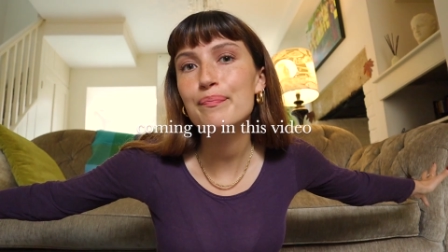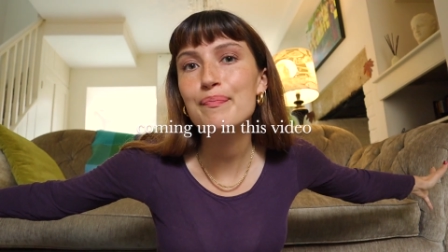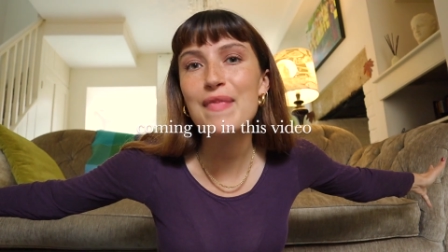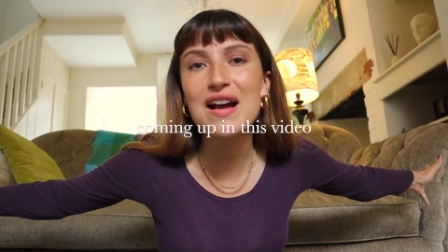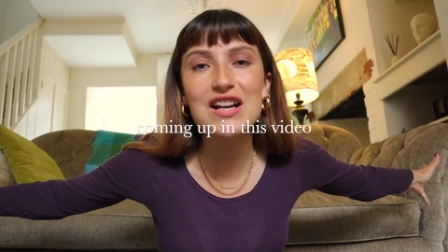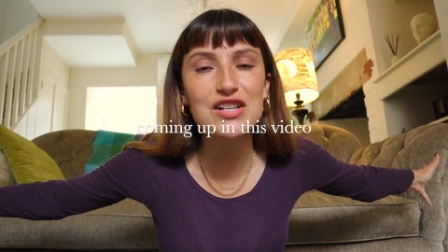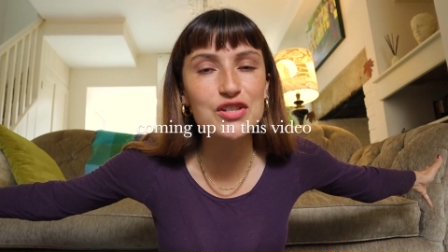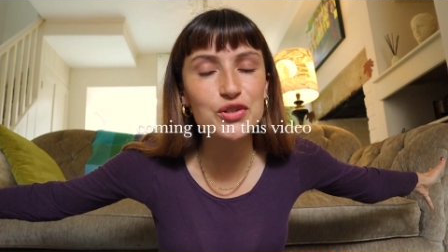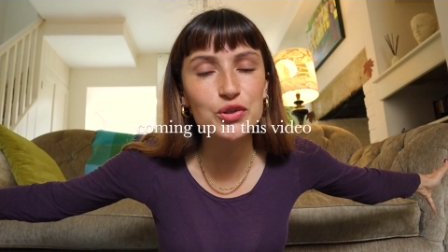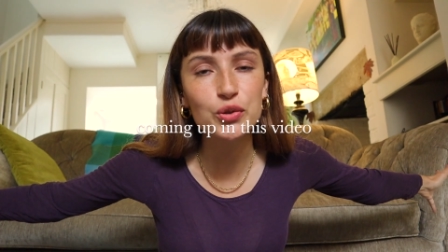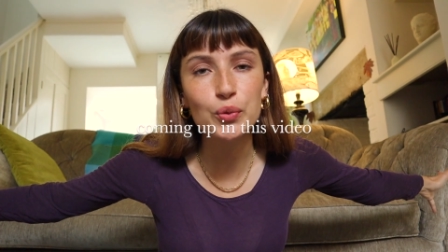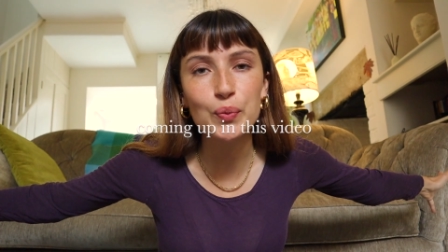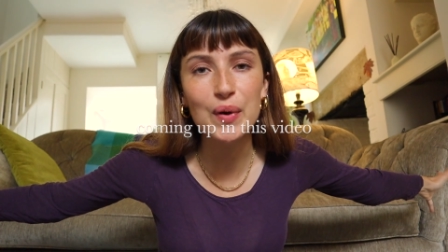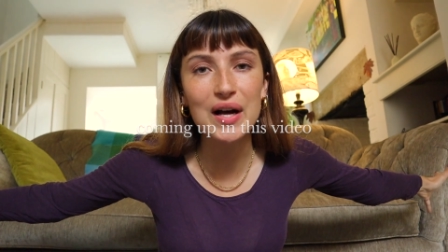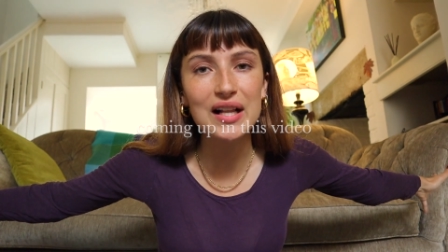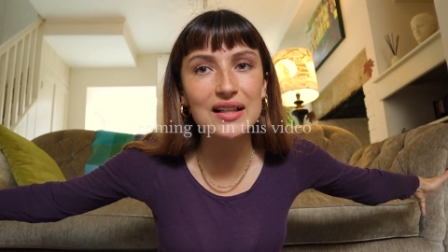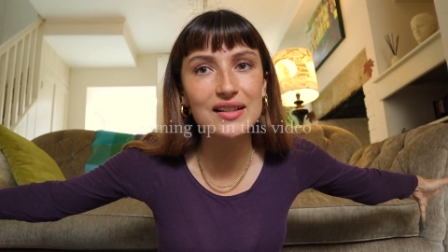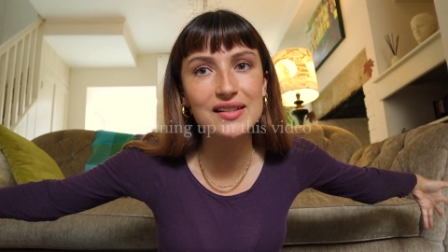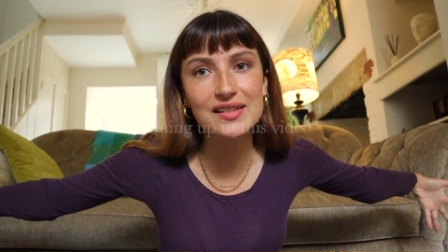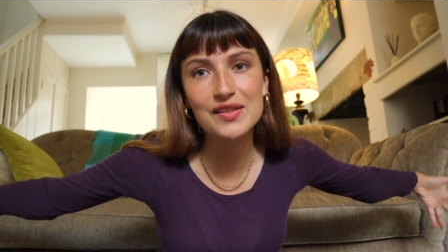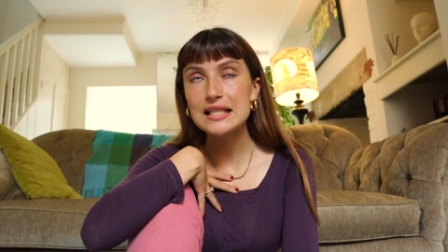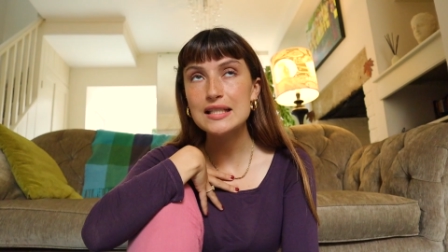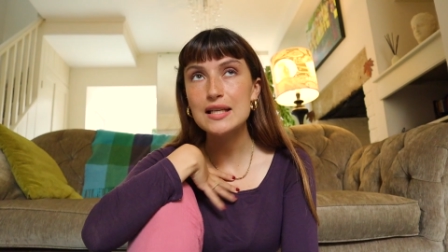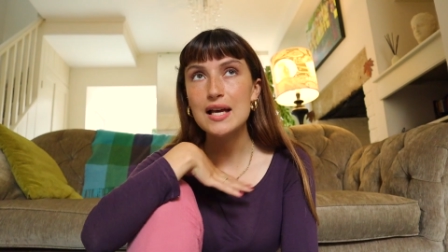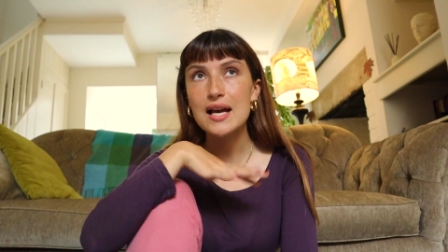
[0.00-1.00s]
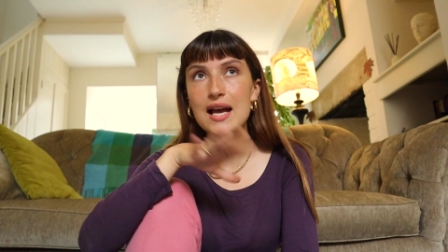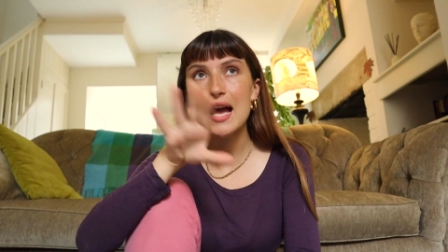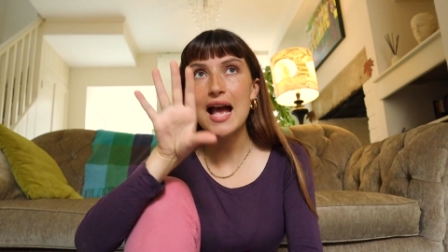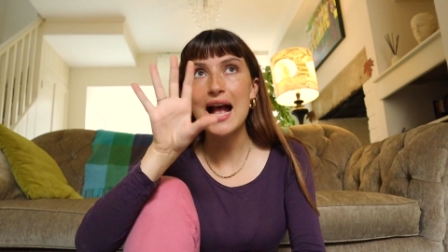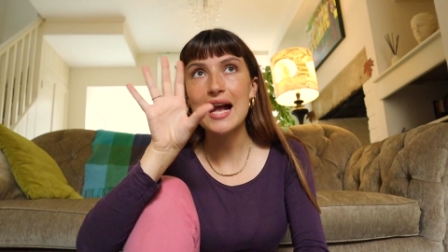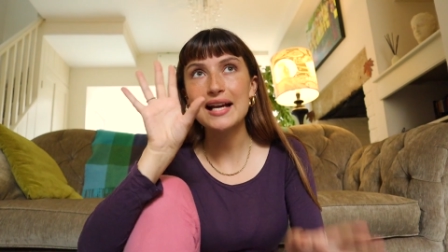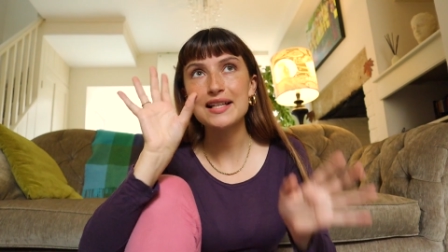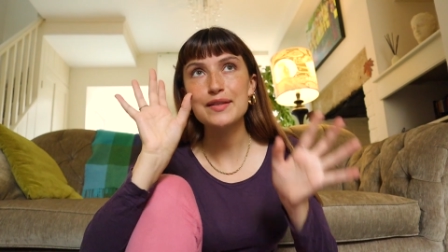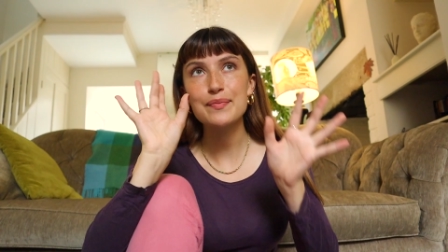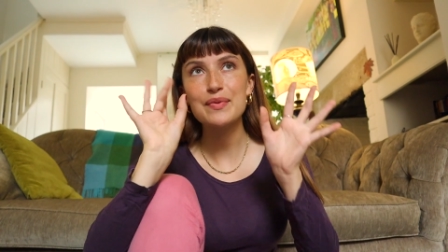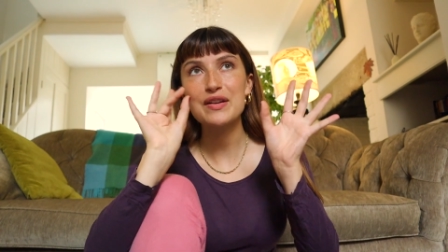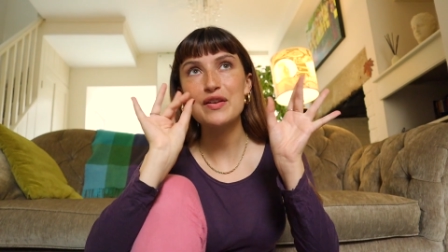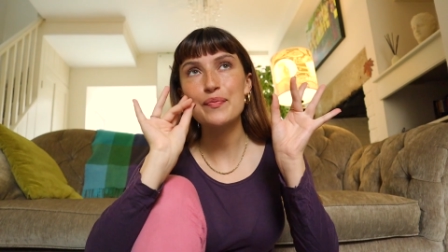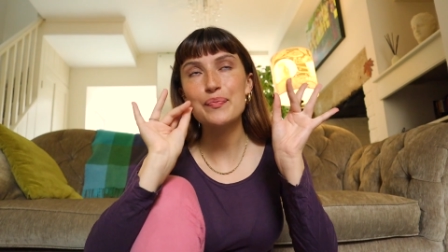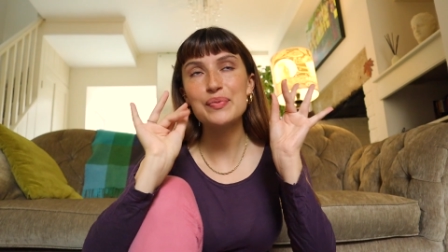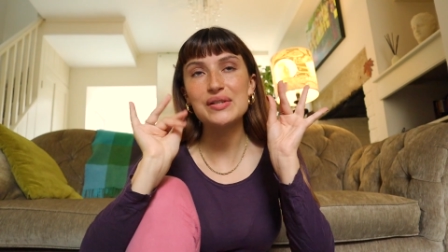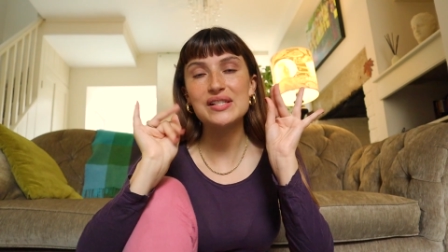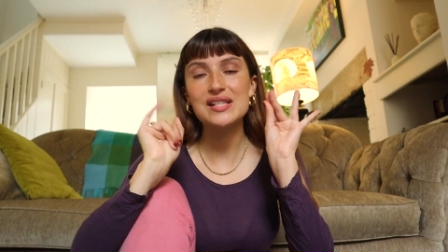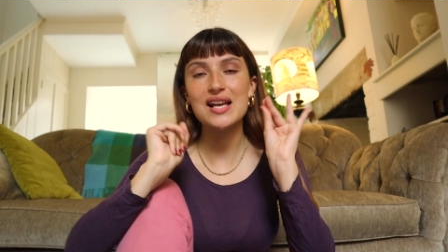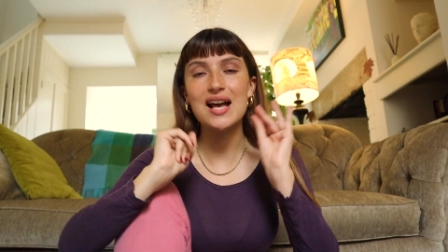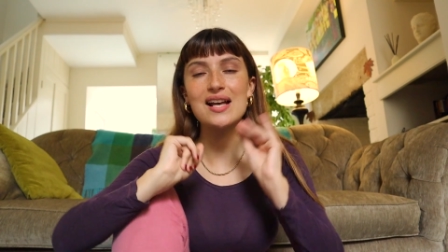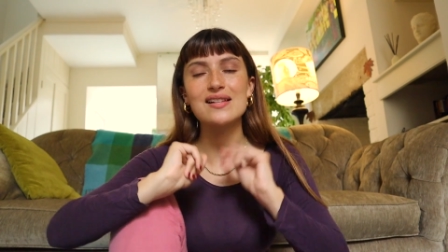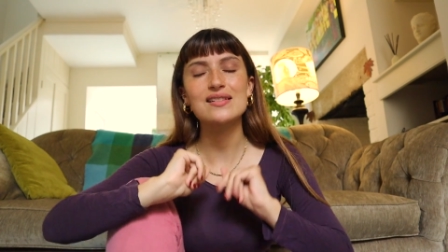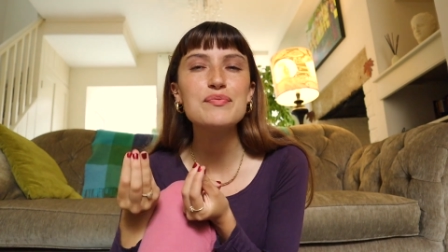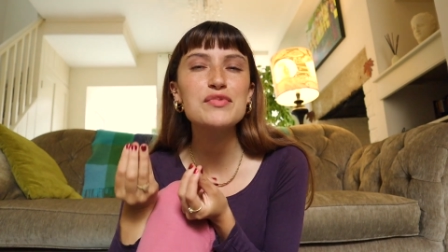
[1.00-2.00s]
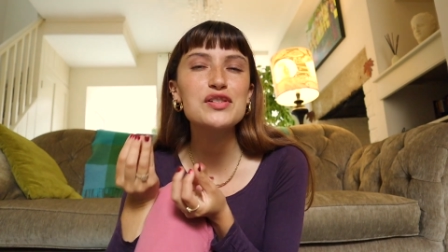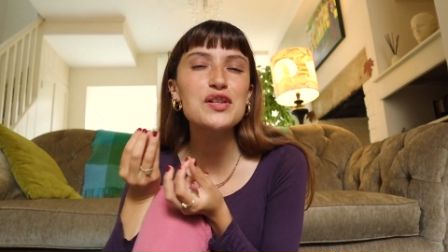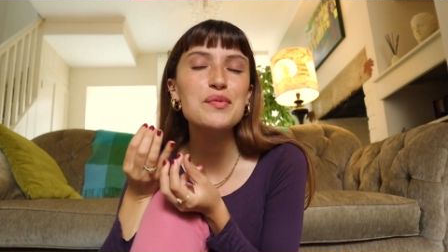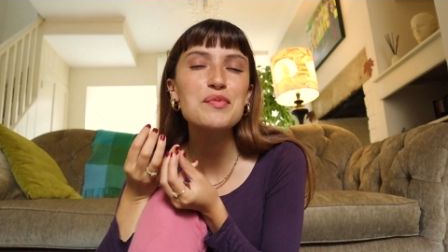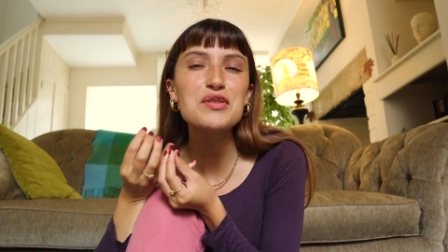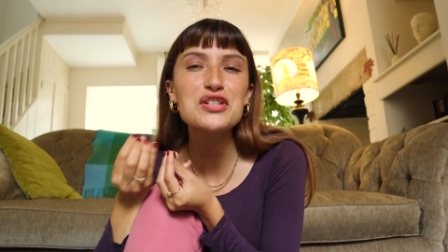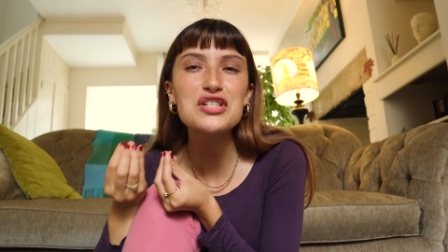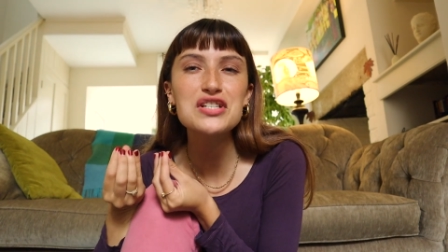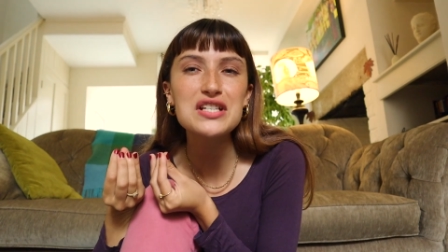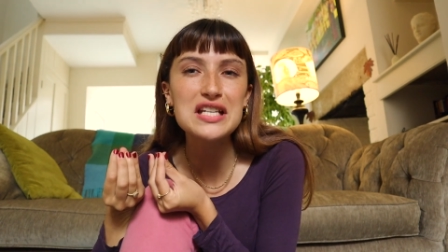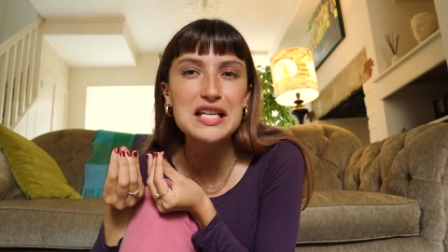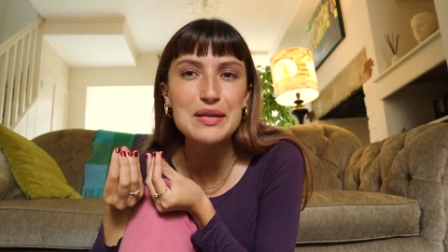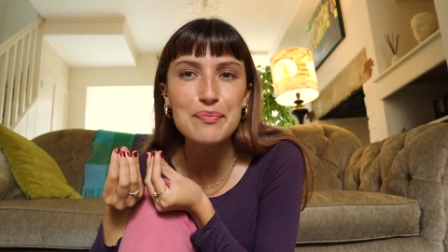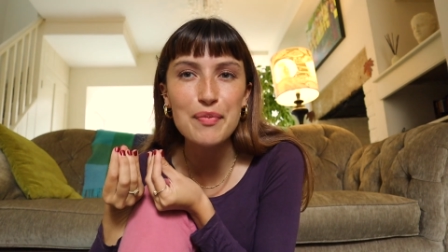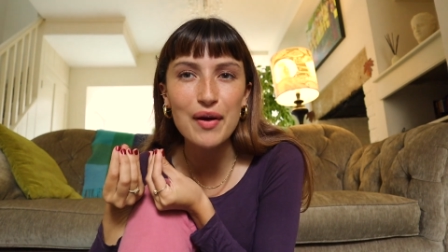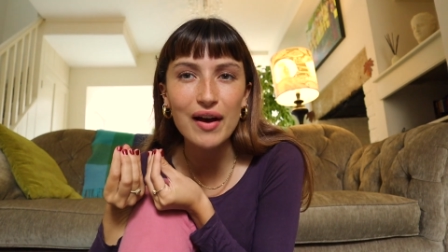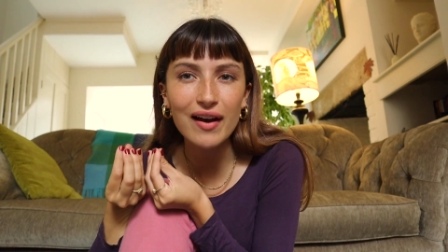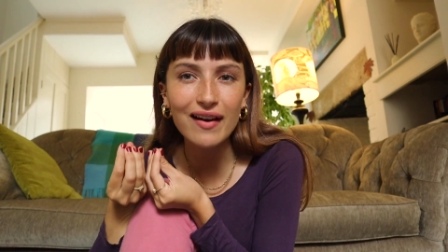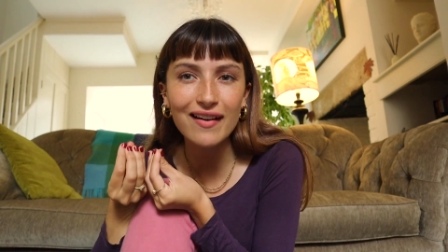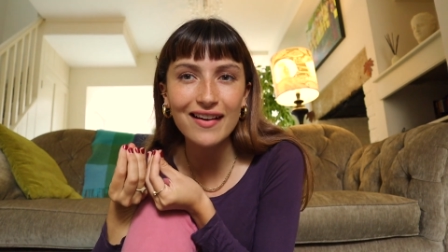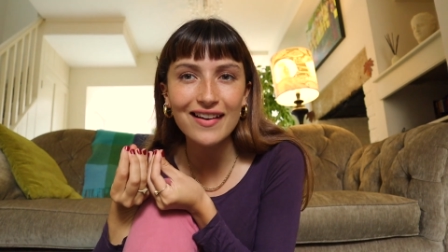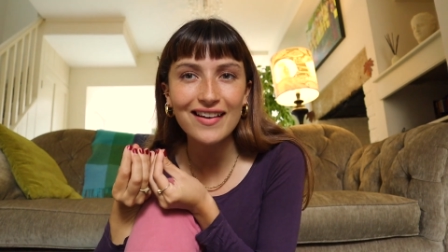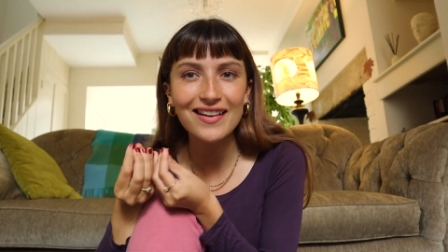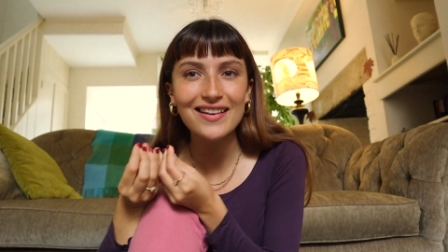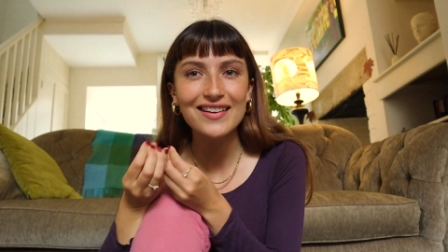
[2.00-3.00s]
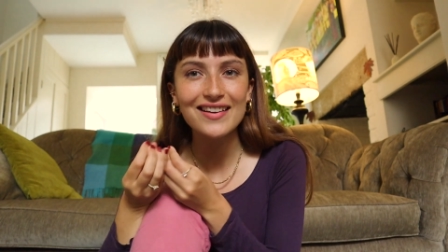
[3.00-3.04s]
Magical world to add a bit of pizzazz, so much deeper.